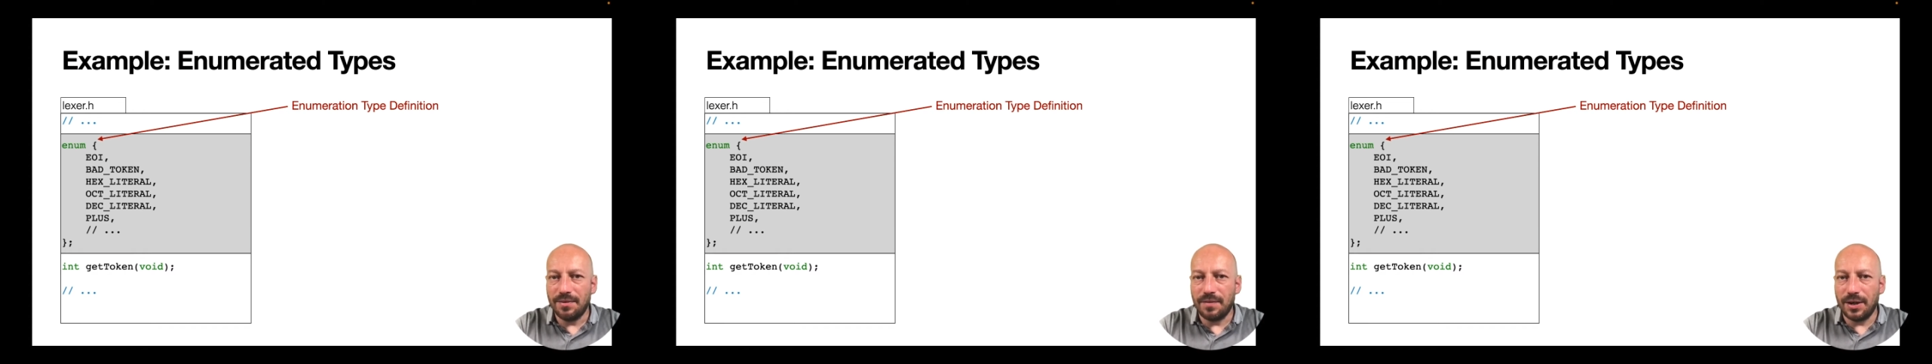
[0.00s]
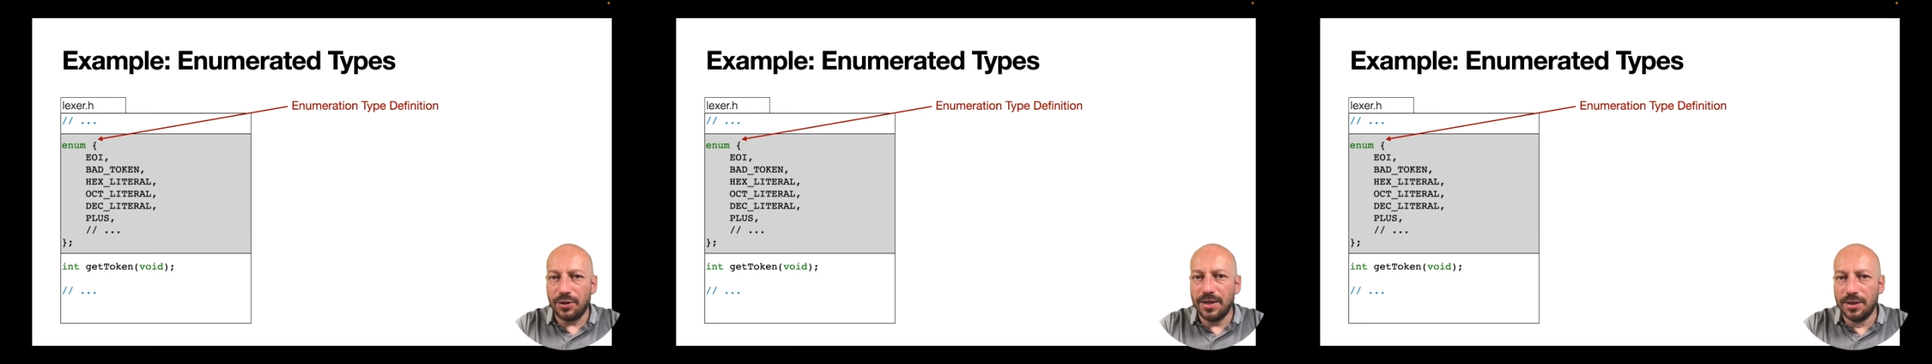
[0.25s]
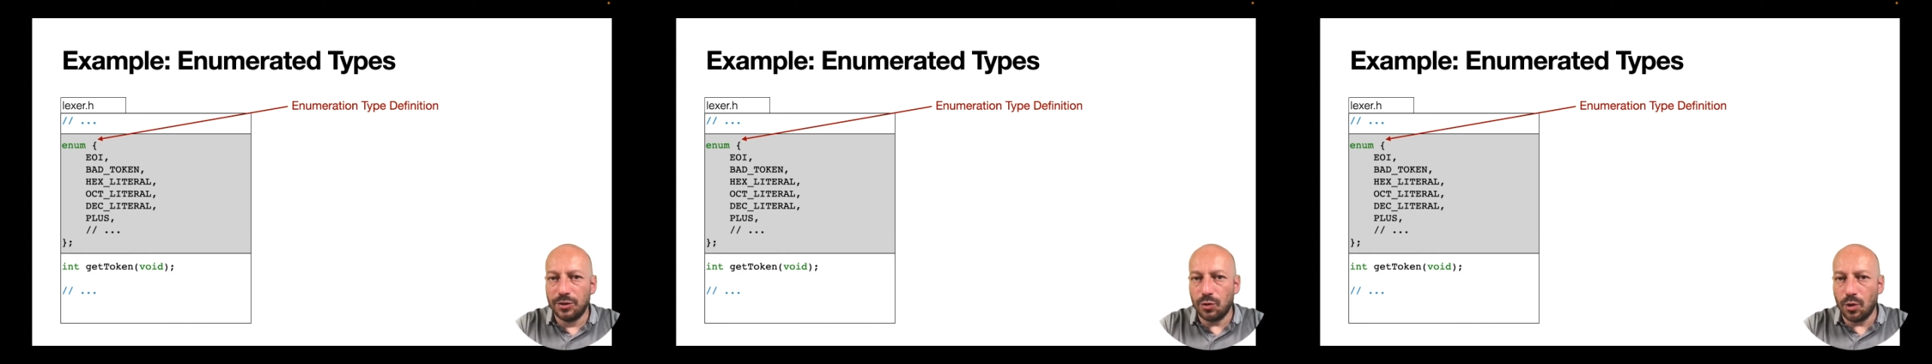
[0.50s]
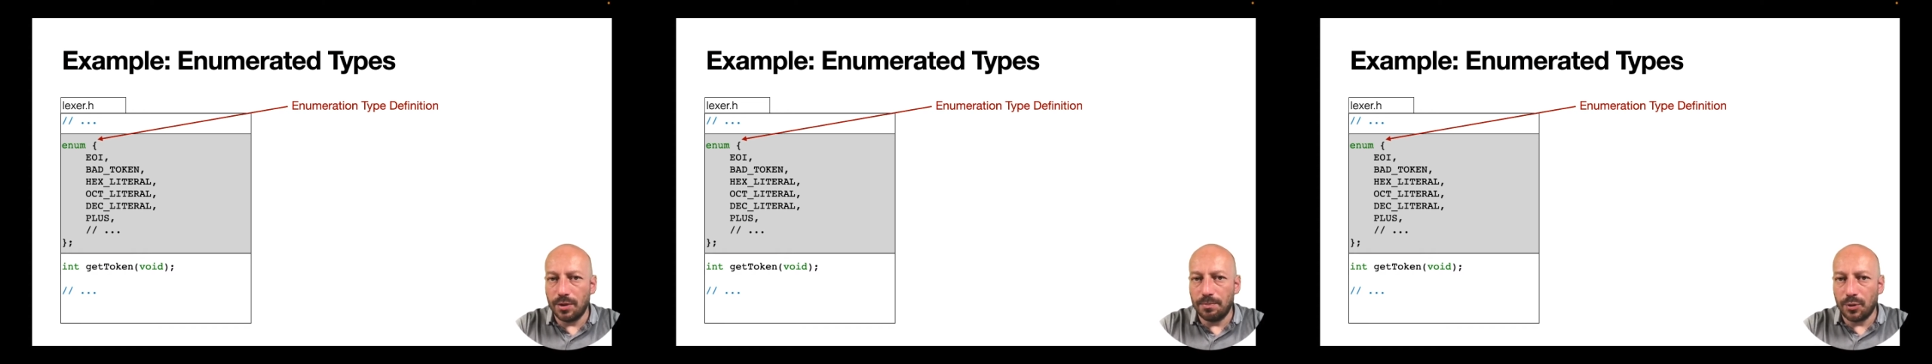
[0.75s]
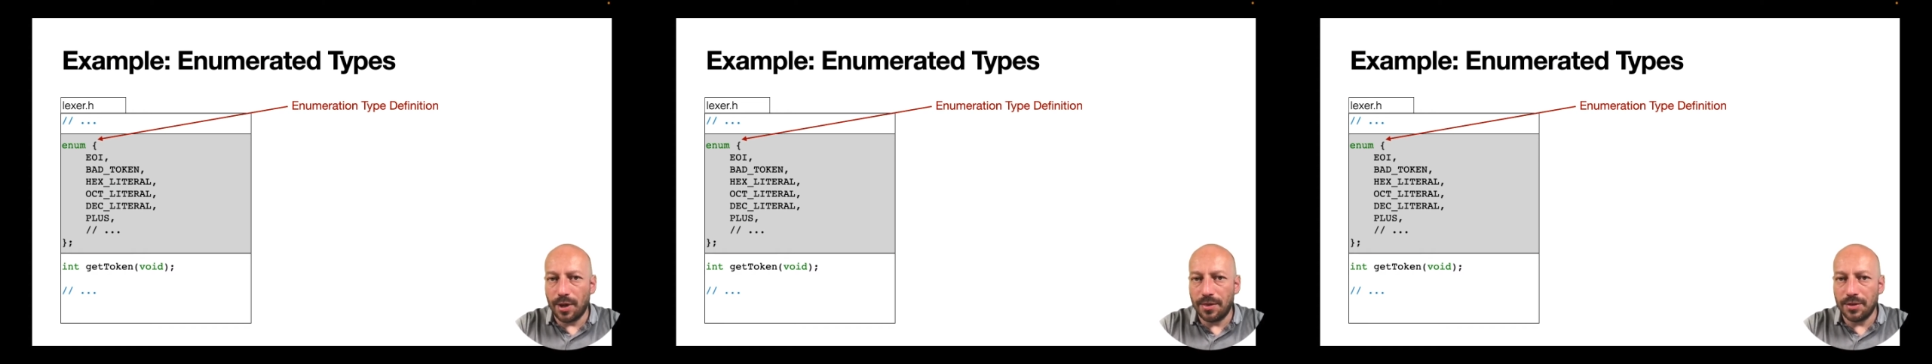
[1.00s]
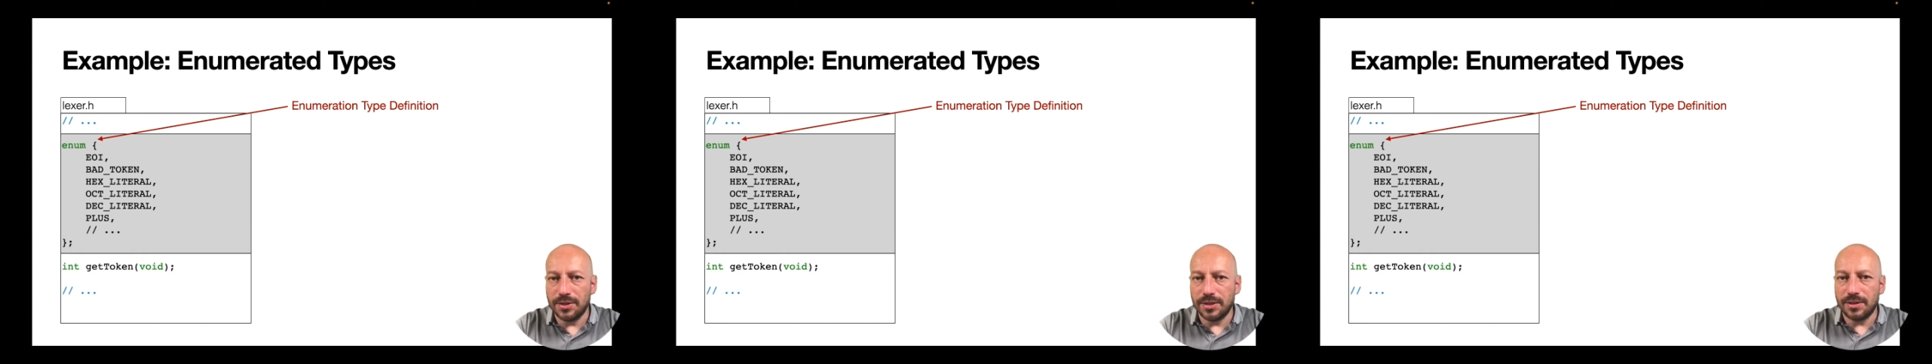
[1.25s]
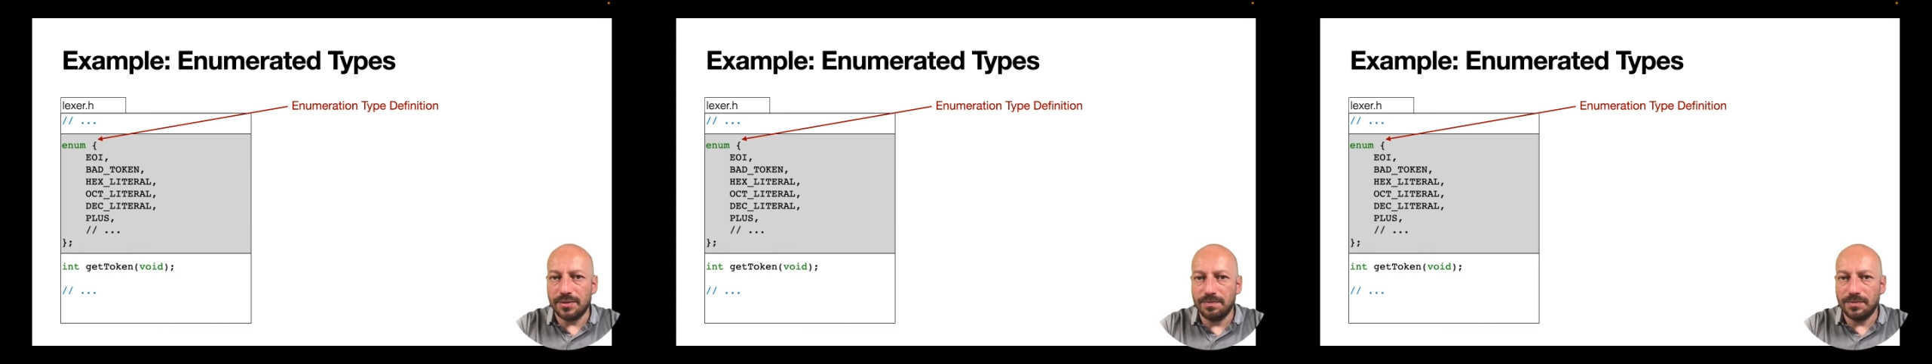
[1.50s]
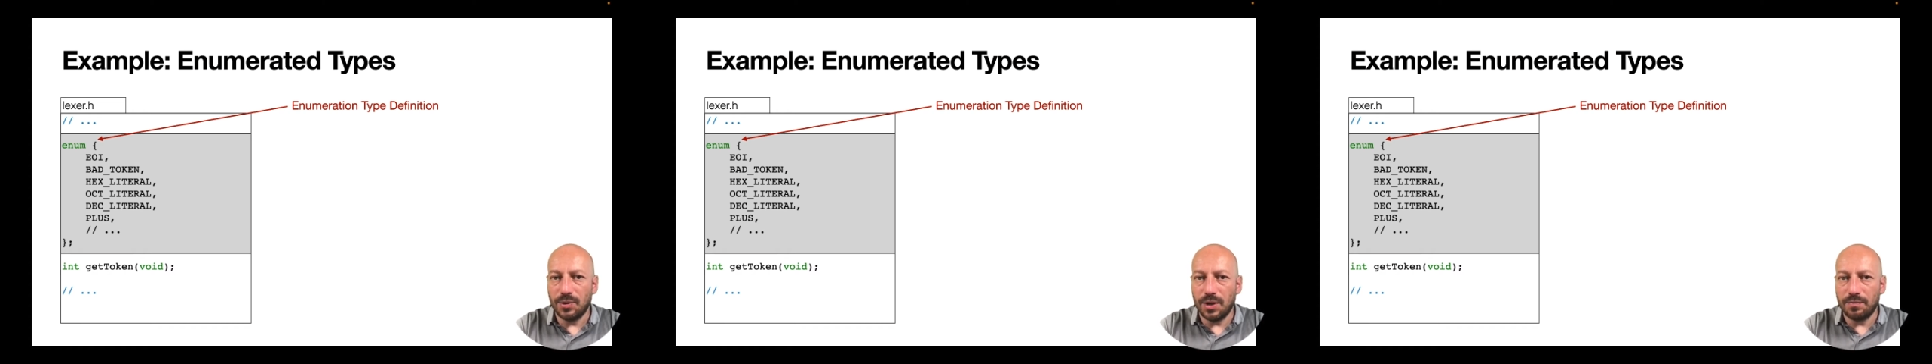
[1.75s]
where in this curly parenthesis,
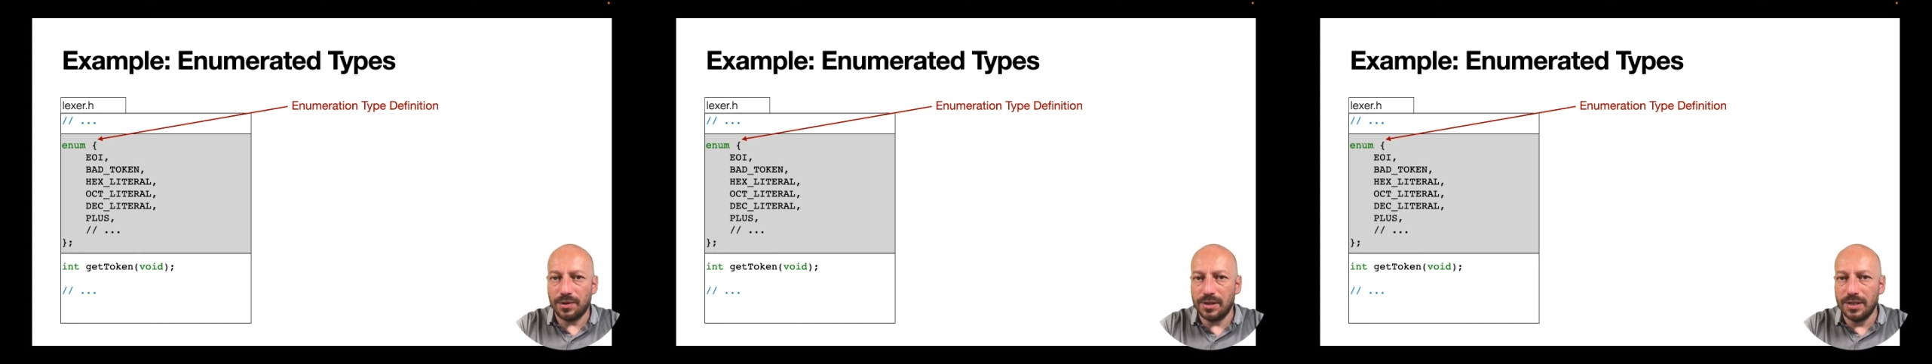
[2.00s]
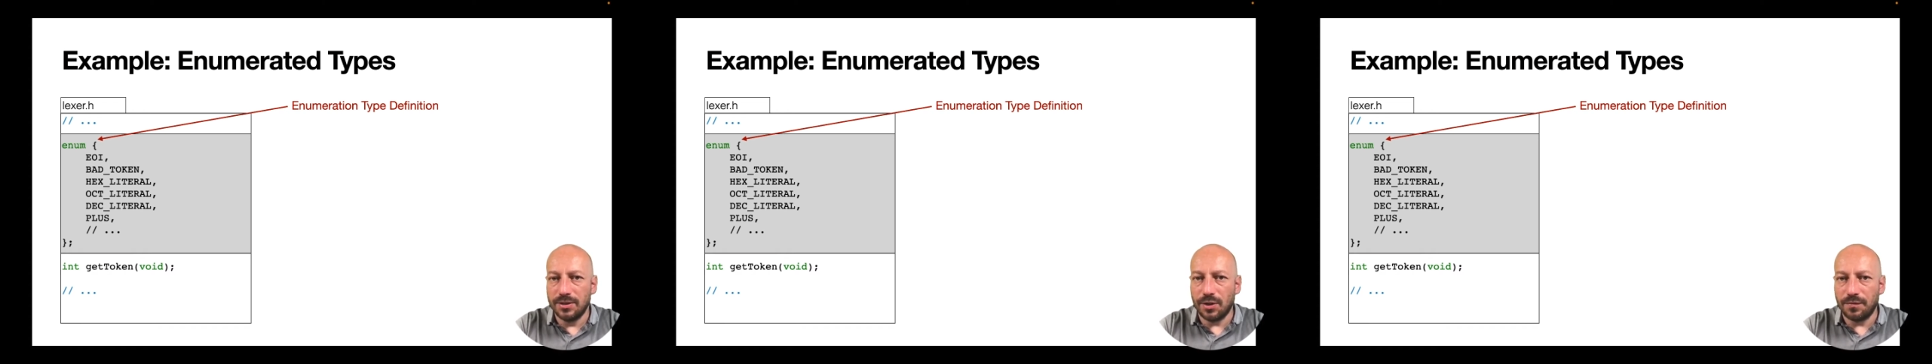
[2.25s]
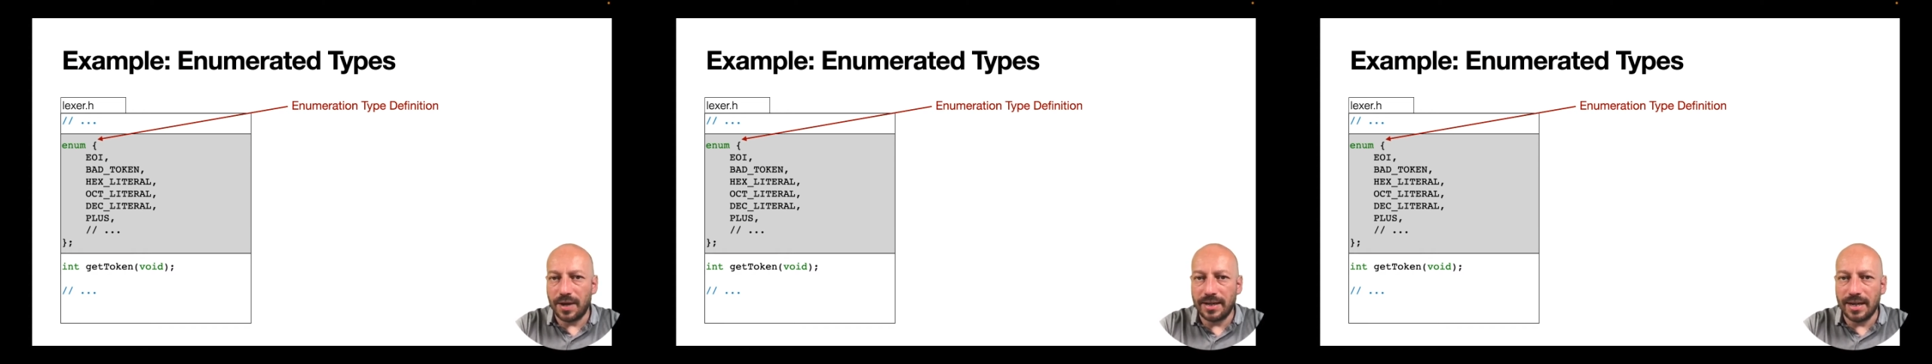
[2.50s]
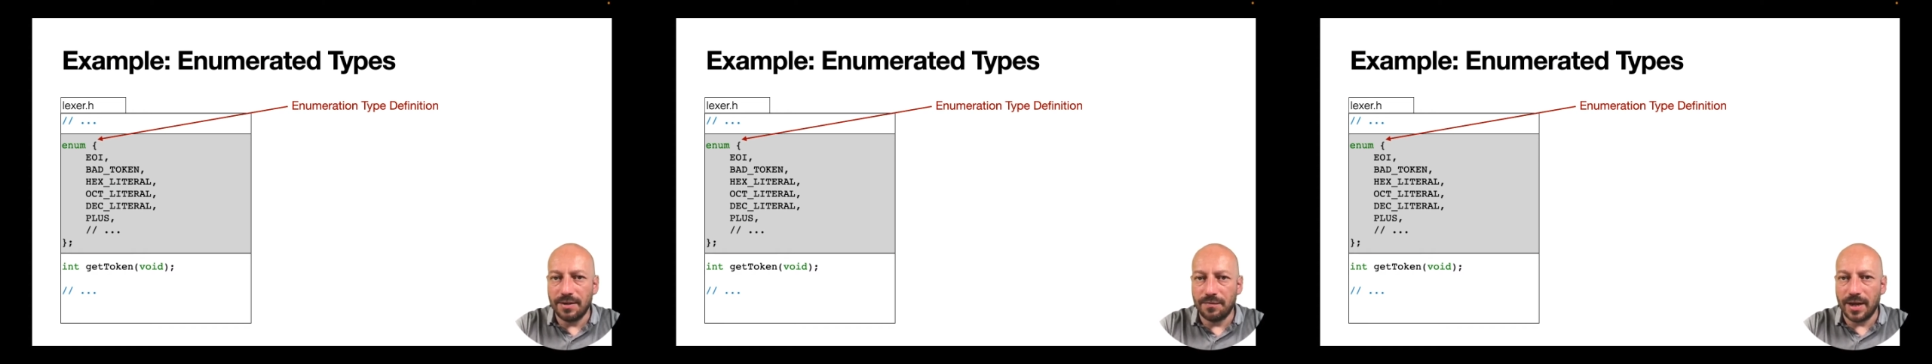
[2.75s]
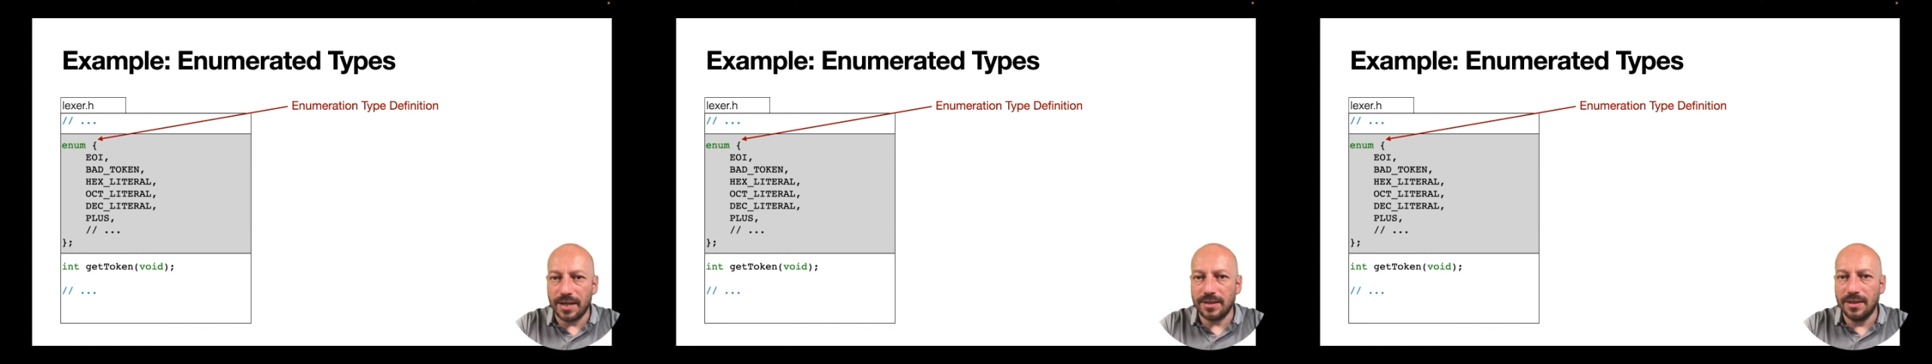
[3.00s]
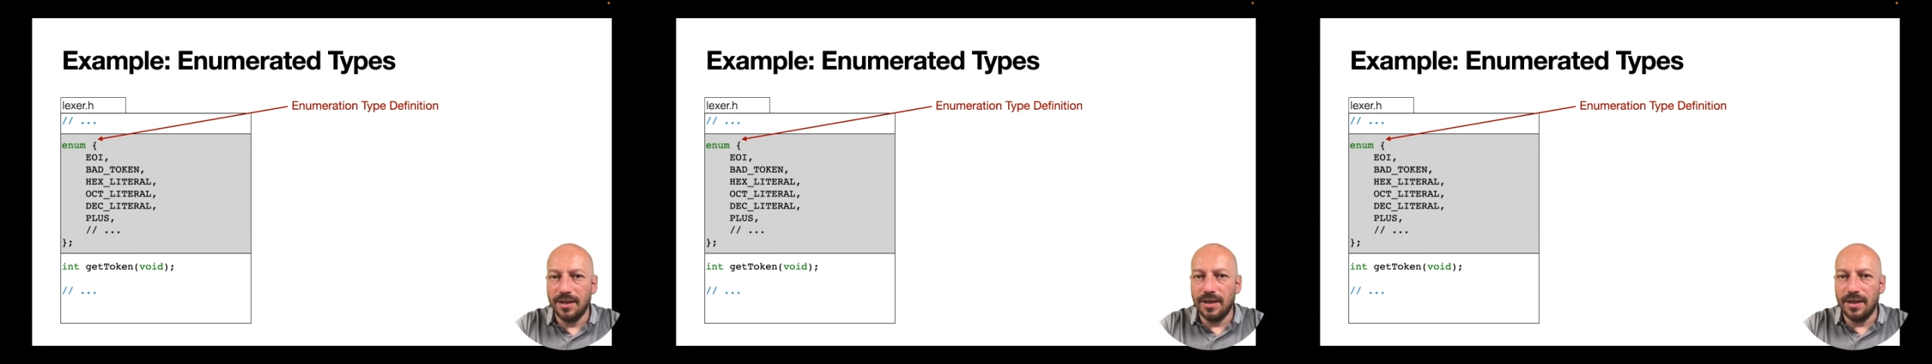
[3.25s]
you have a list of identifiers.